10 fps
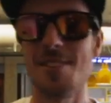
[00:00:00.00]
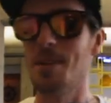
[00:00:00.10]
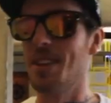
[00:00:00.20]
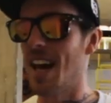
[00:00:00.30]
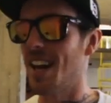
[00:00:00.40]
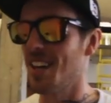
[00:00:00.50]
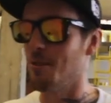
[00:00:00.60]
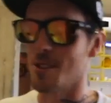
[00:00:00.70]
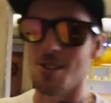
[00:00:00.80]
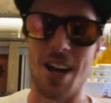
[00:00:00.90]
but that
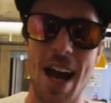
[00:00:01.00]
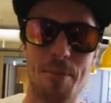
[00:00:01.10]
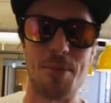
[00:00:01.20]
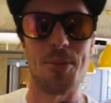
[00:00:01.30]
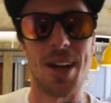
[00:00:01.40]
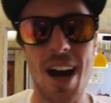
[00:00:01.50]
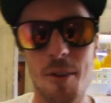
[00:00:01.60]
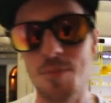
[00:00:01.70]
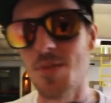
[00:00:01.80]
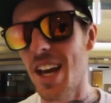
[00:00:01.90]
wasn't going to happen. But
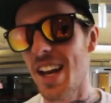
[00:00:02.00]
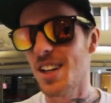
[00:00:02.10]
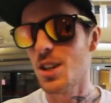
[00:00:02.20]
then